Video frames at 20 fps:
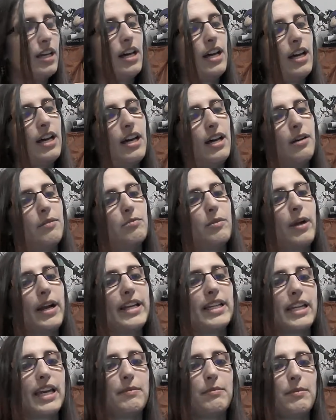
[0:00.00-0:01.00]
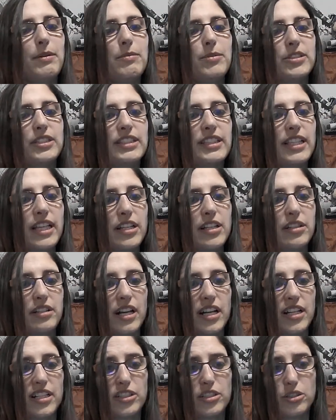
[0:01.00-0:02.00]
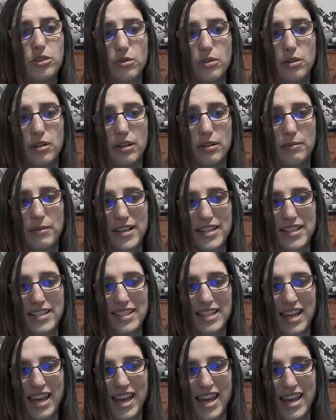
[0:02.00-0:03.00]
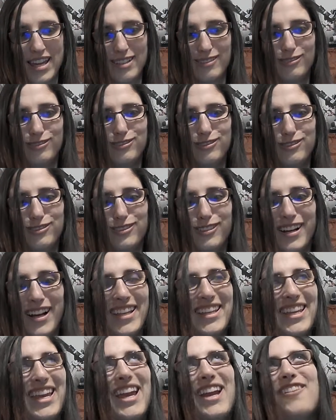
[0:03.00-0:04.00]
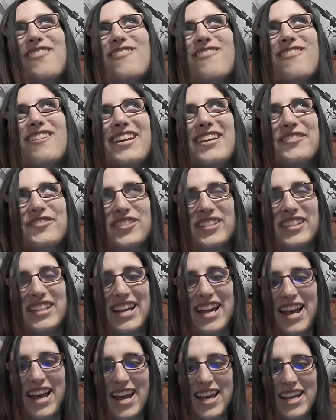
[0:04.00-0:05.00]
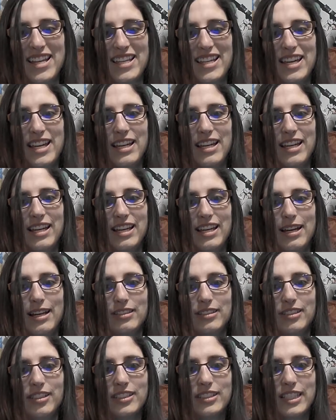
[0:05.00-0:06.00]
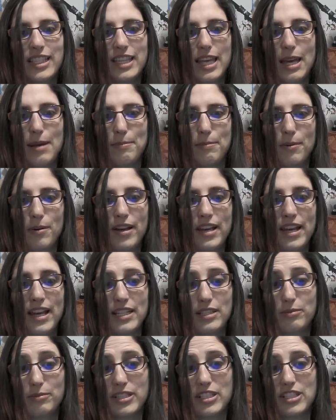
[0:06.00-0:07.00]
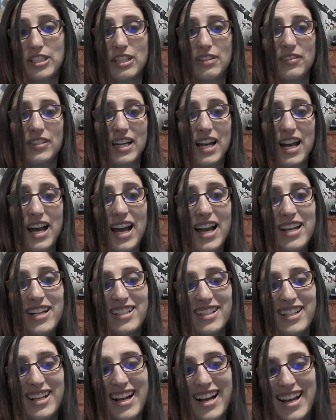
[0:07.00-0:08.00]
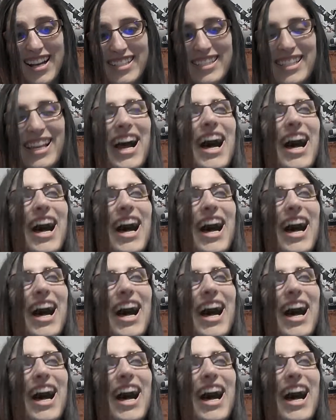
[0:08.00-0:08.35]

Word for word: Uh, right, and we will sell our score one day. Ooh, I can't wait for that. Looks like that boy has reached even higher heights.